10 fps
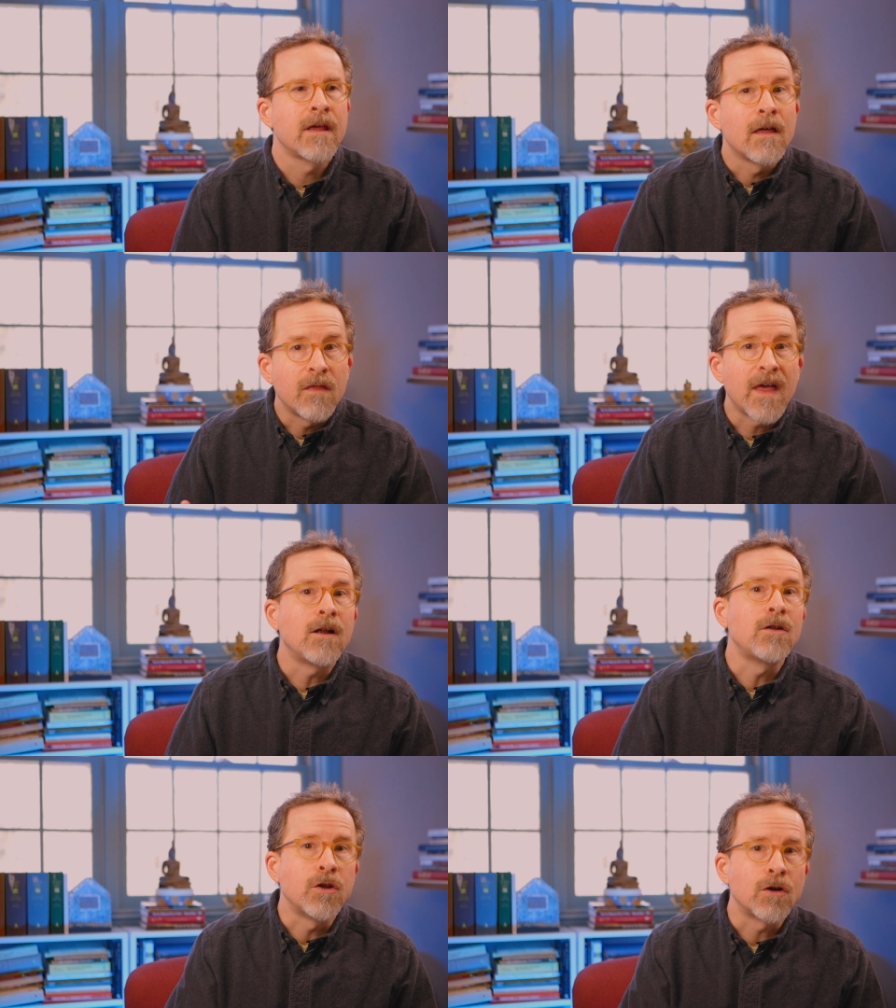
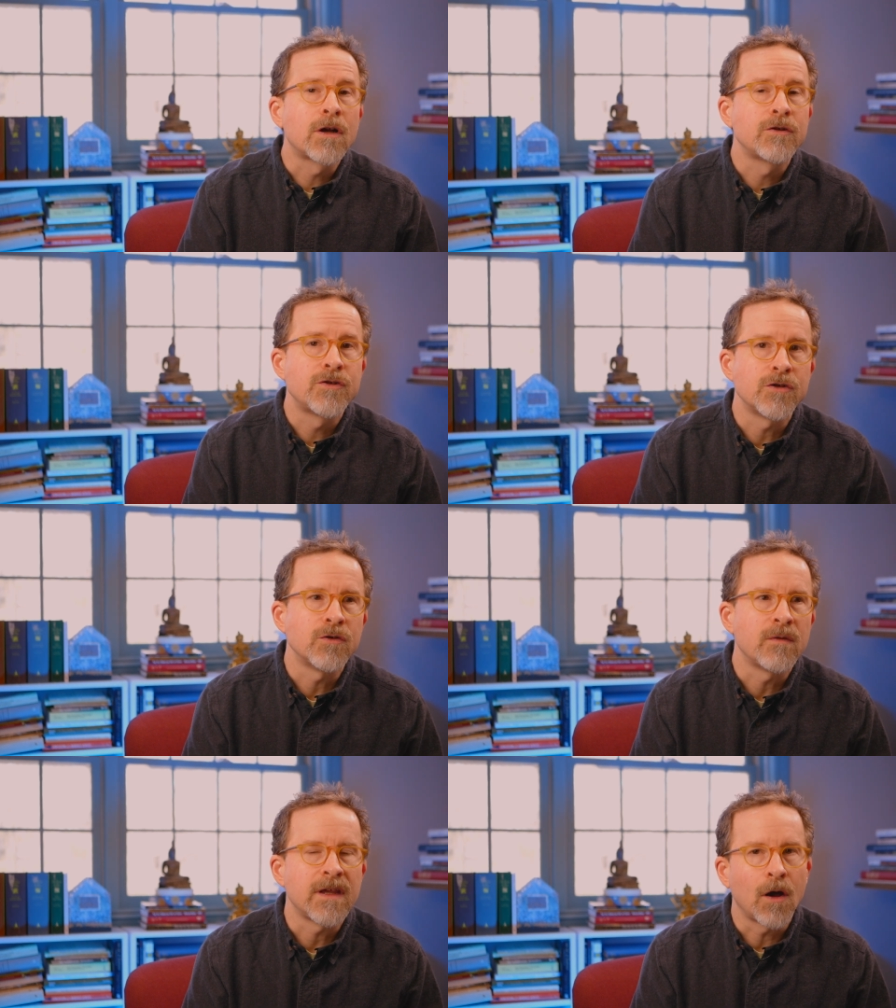they'll look
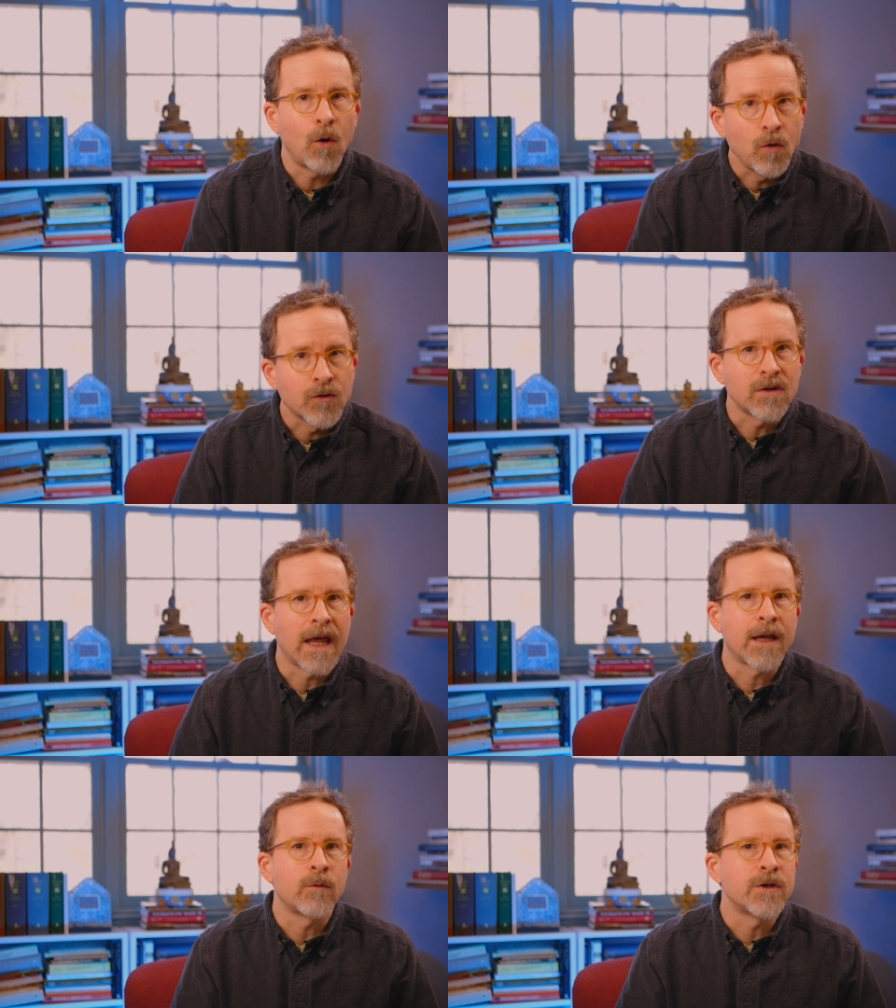to the older
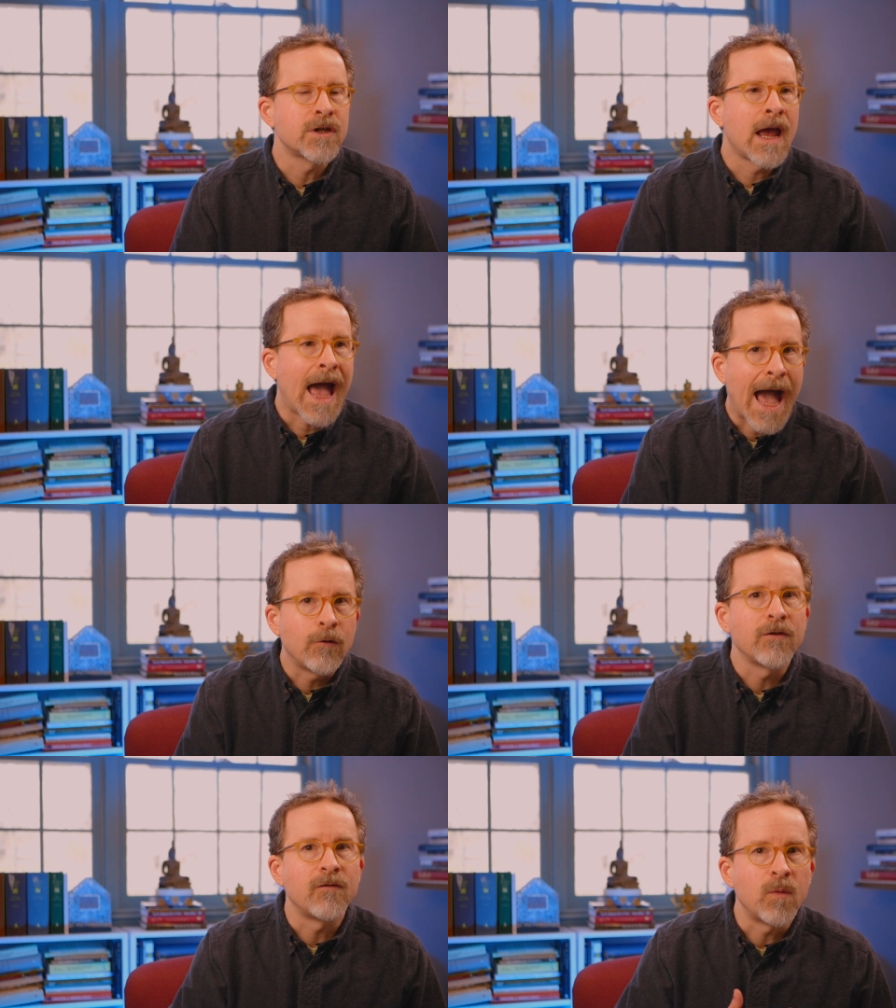language
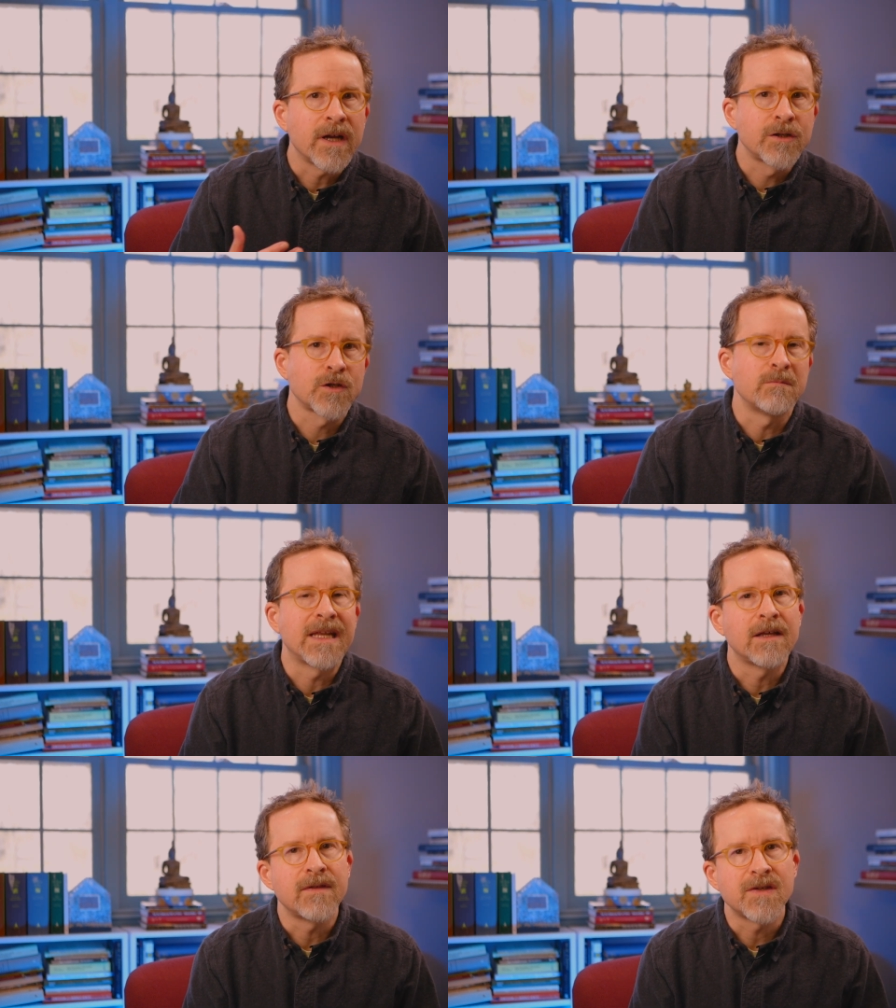out of which
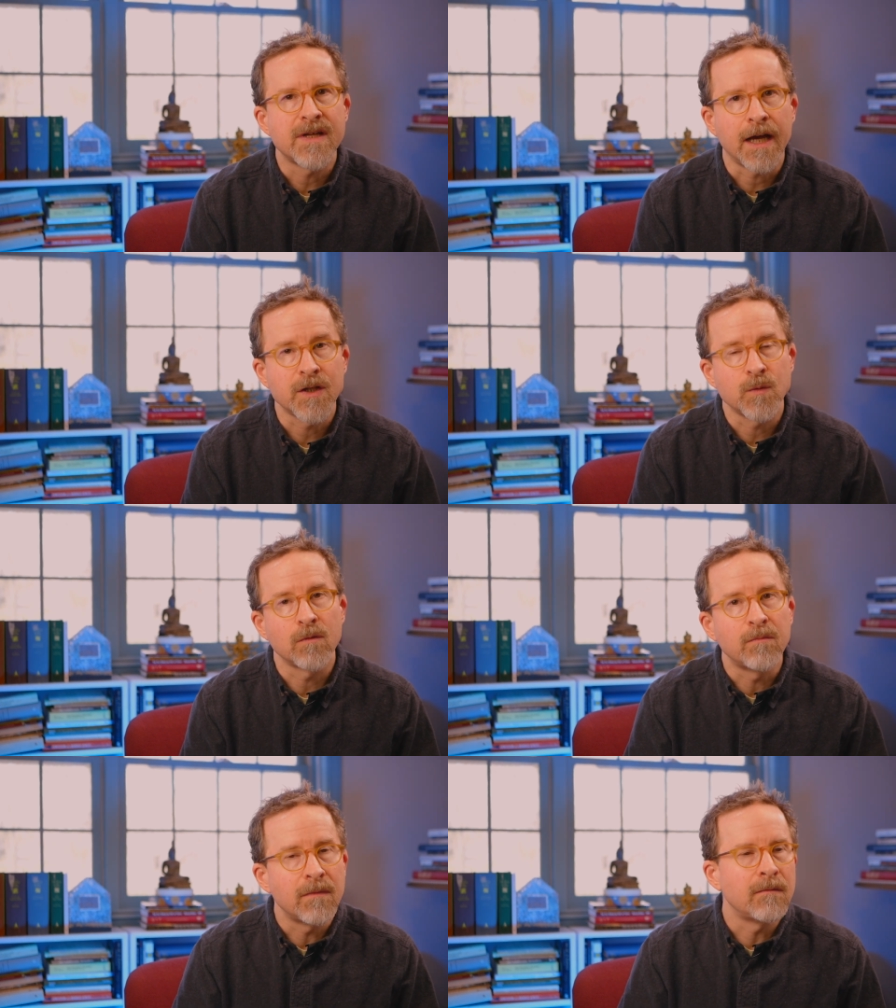many of these texts
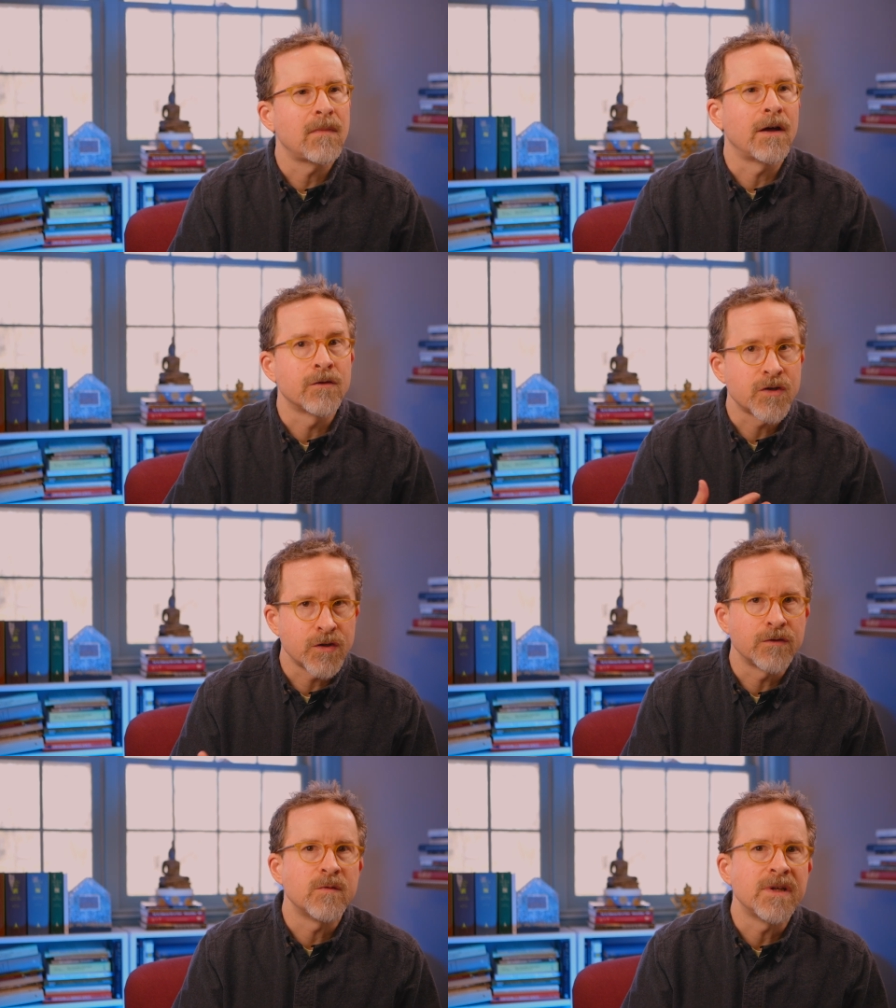were
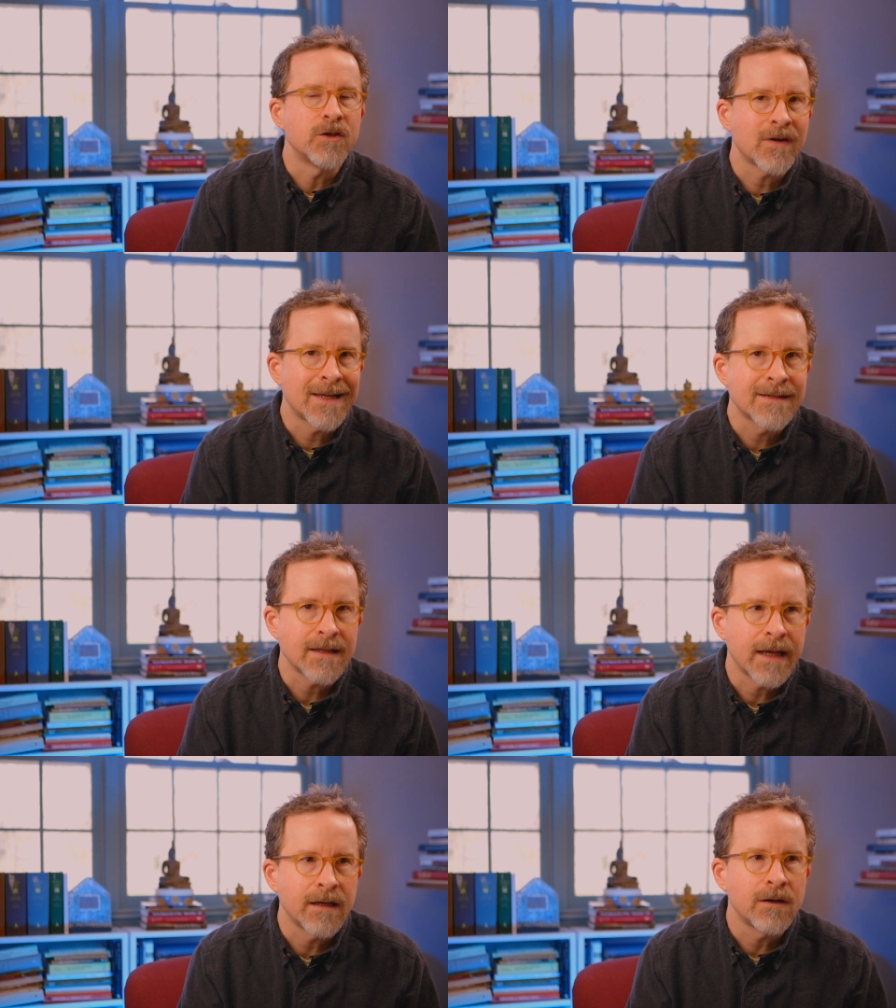understood to be
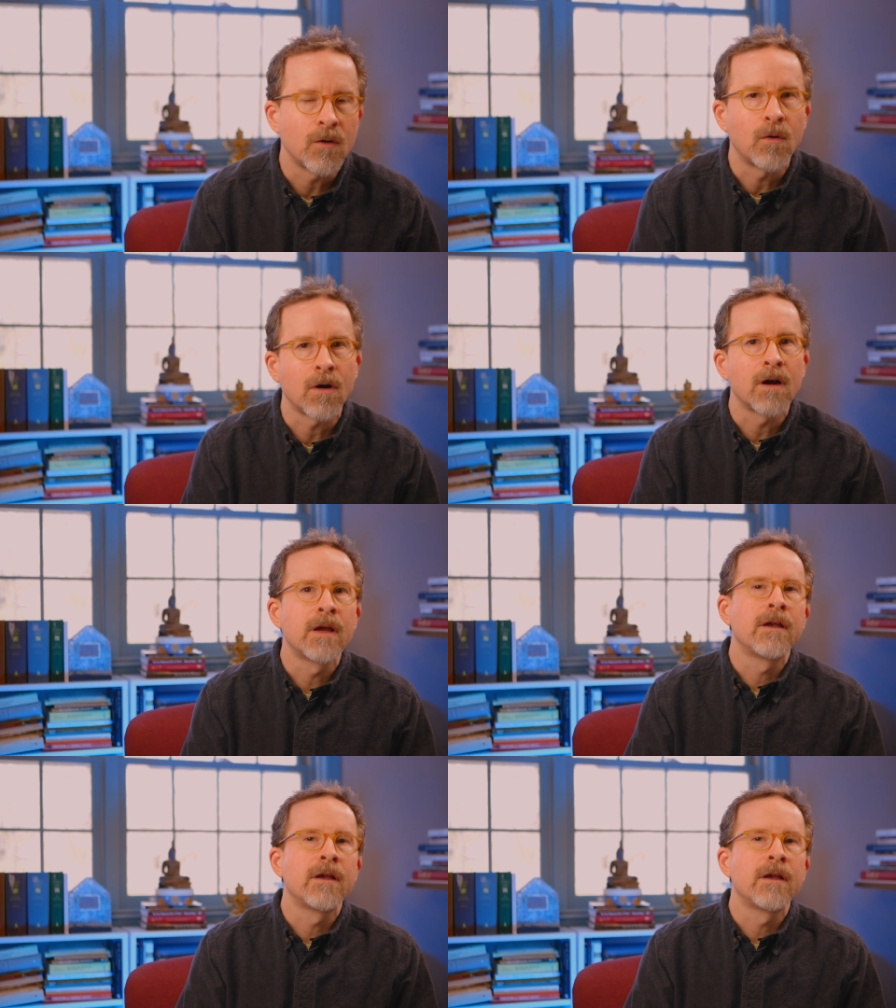translated or